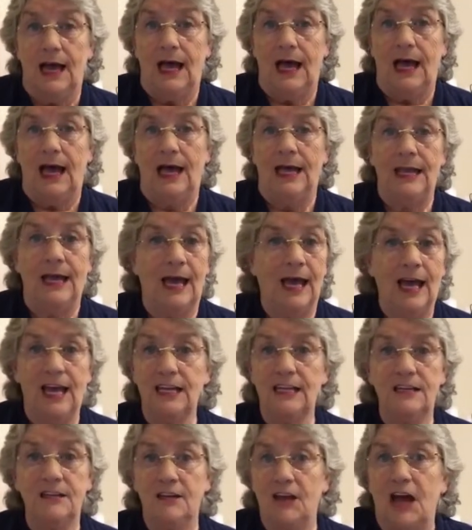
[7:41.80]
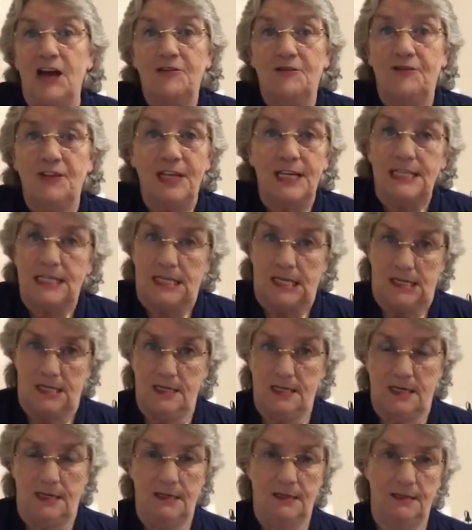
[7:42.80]
and I hadn't fixed it.
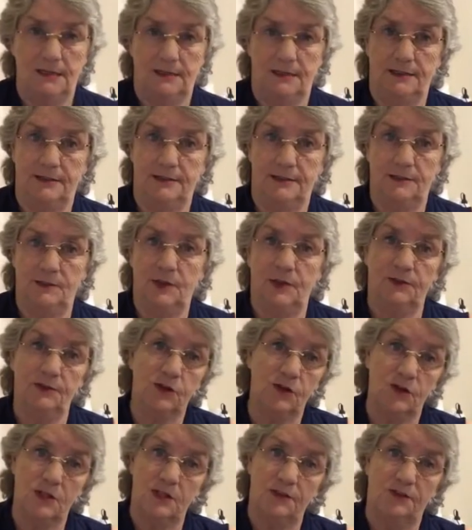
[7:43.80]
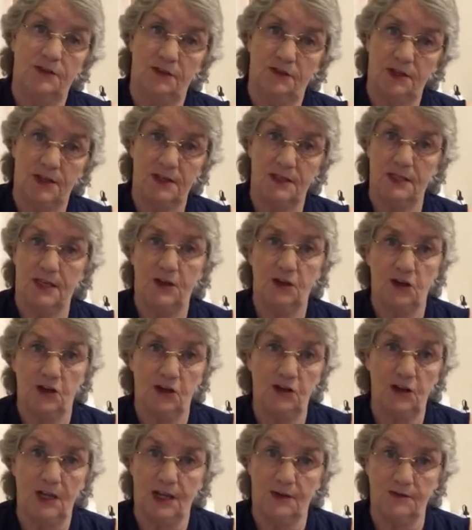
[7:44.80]
Well, of course, if you fix it, you know
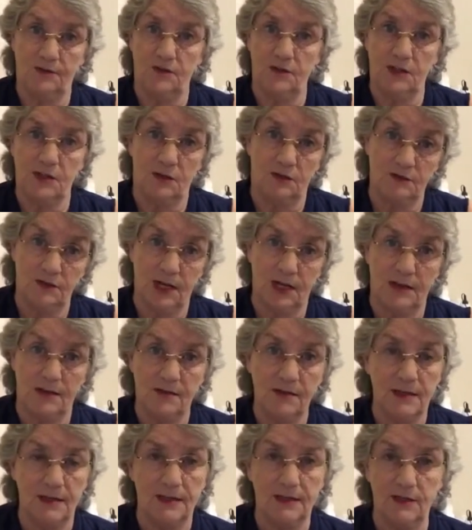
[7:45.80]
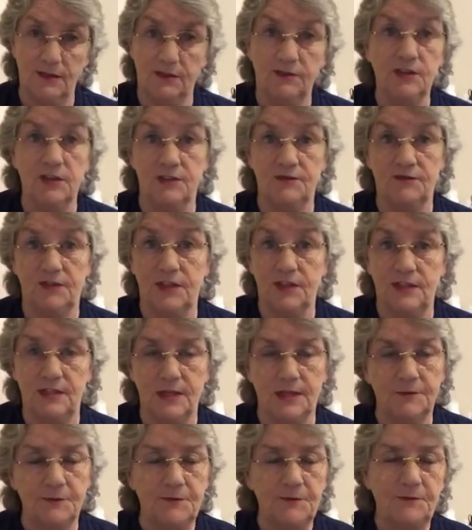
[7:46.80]
you haven't resolved anything, you've just fixed
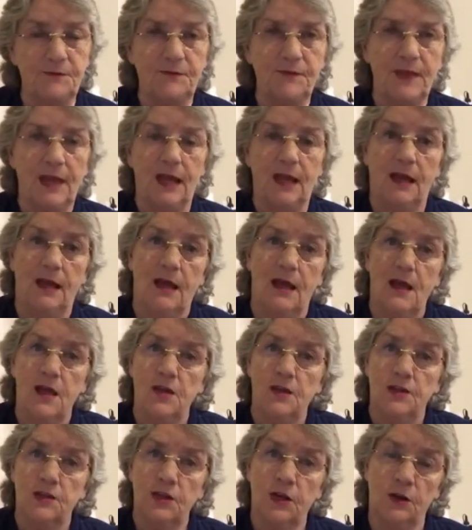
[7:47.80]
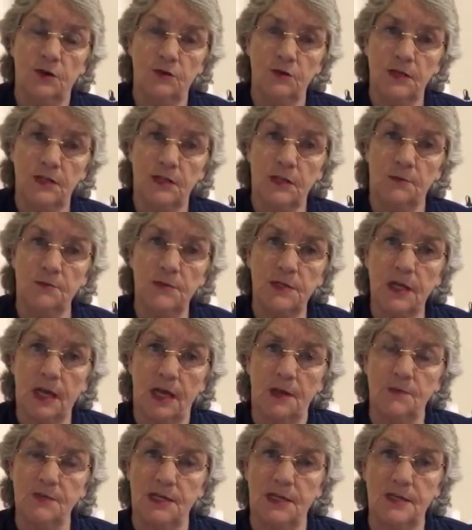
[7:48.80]
it. So
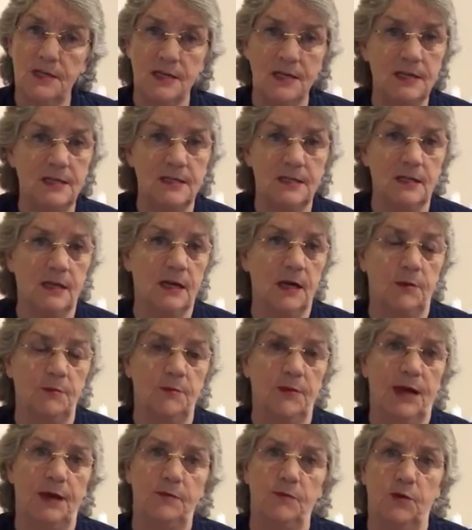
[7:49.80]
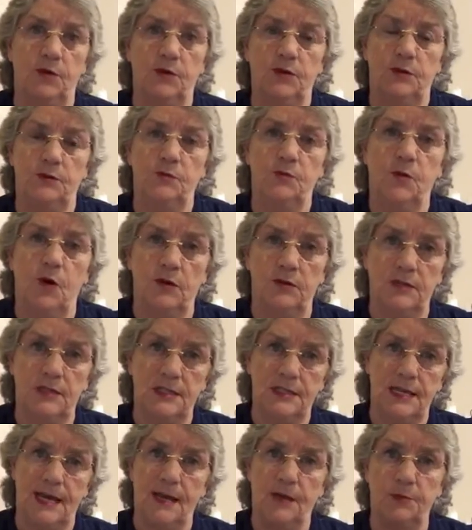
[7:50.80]
sometimes it needs to come back more than once
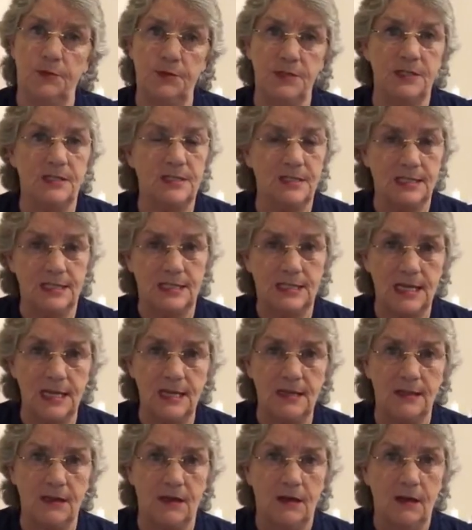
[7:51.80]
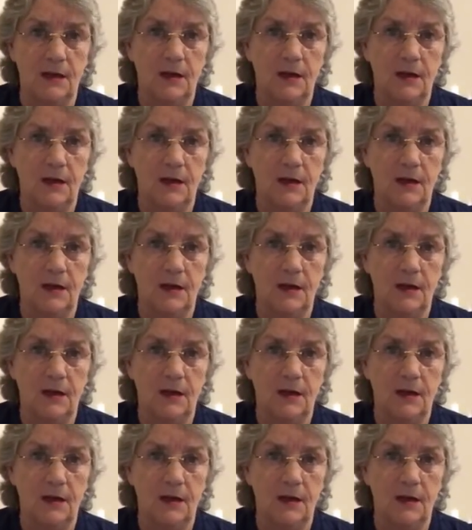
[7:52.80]
to help us to see that